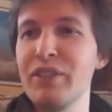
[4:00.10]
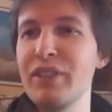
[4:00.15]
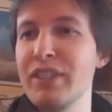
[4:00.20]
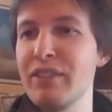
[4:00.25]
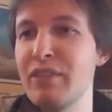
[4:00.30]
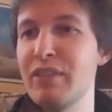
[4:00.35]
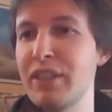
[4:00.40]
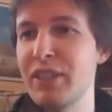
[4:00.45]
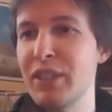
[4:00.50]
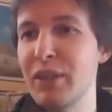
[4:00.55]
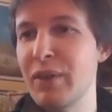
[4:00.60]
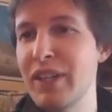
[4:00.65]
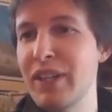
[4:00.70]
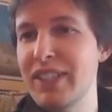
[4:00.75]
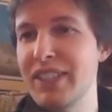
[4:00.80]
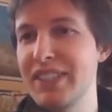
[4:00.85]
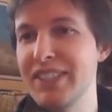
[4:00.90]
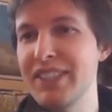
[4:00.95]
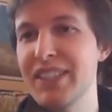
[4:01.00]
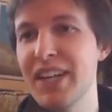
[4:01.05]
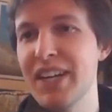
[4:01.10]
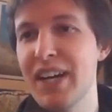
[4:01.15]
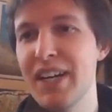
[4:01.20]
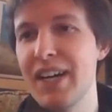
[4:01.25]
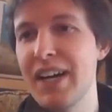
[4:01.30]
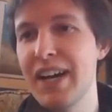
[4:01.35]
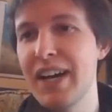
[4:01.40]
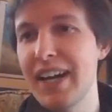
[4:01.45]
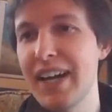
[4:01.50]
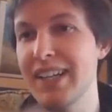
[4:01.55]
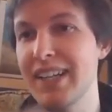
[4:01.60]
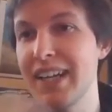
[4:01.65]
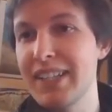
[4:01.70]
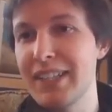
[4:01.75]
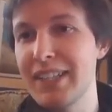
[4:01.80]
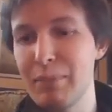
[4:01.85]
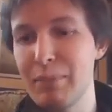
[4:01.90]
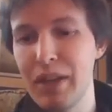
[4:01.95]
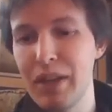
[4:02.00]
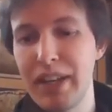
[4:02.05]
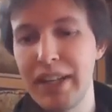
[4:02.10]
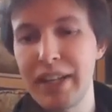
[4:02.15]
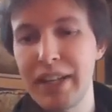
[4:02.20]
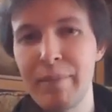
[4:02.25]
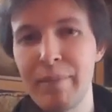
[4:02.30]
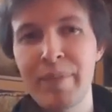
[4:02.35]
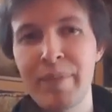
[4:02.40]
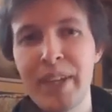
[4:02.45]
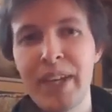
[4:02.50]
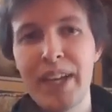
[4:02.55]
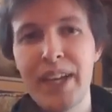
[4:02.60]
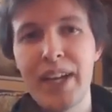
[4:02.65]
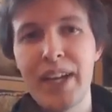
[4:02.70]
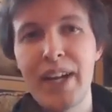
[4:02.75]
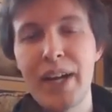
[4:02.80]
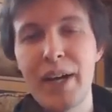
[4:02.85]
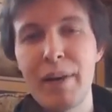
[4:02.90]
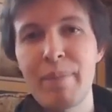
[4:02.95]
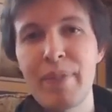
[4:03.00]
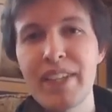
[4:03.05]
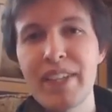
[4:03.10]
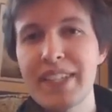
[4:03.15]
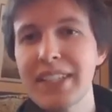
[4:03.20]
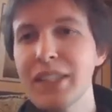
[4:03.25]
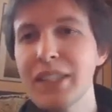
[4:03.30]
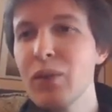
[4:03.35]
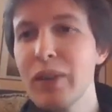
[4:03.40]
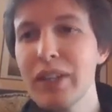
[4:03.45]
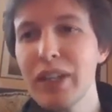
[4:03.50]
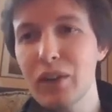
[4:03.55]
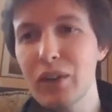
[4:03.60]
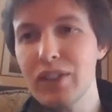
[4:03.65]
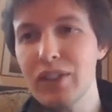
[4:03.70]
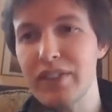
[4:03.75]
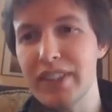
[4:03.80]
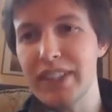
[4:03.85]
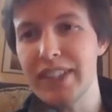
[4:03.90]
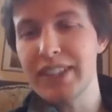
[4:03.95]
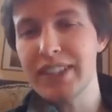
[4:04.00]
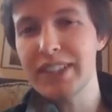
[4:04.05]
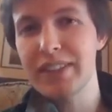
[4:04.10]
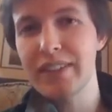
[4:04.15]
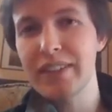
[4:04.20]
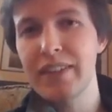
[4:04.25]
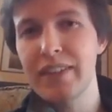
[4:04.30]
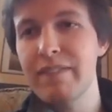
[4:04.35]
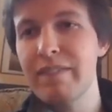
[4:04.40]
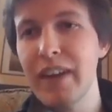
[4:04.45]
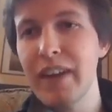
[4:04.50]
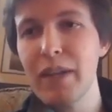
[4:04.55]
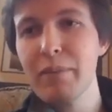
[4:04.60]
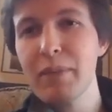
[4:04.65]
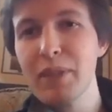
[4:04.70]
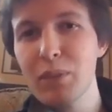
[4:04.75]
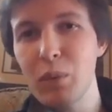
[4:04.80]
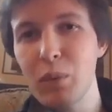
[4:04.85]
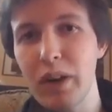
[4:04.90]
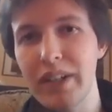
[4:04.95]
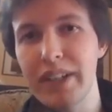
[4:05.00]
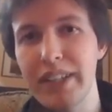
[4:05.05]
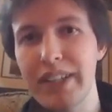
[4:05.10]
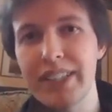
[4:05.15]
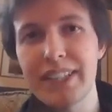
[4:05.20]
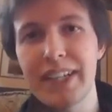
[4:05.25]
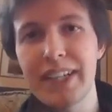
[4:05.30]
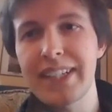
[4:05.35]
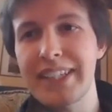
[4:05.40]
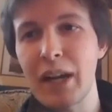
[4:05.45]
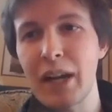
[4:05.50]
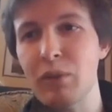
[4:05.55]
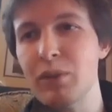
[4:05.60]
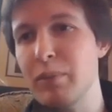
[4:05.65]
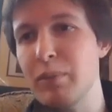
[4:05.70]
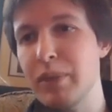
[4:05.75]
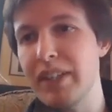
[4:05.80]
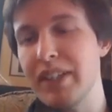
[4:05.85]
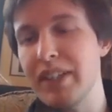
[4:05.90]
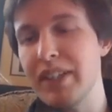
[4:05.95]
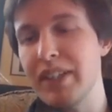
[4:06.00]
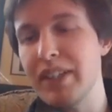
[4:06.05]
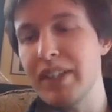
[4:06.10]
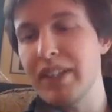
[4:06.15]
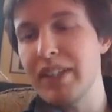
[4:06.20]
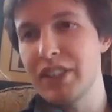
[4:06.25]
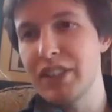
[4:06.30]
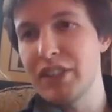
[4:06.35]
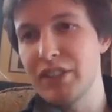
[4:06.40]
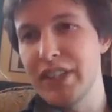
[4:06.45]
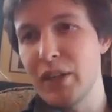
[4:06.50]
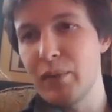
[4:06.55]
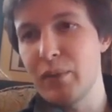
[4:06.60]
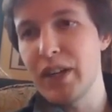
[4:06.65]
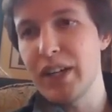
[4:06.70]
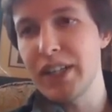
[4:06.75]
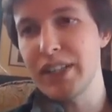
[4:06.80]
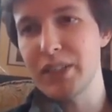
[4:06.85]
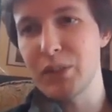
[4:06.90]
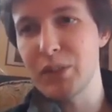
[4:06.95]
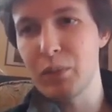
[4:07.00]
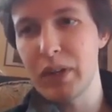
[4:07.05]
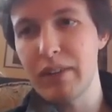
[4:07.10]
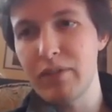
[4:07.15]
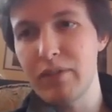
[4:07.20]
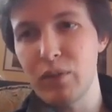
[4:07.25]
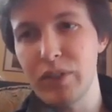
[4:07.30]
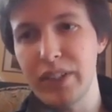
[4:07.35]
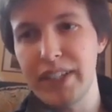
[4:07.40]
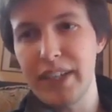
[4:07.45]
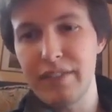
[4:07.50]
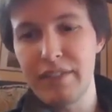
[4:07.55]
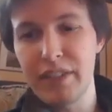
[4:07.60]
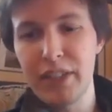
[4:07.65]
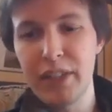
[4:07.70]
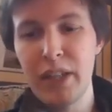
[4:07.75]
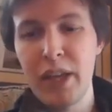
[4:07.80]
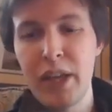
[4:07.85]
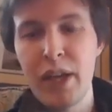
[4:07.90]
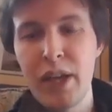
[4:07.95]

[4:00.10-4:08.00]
differential equations and deep learning, there's actually quite a lot of these. The famous one is undoubtedly residual networks, the one I've already given.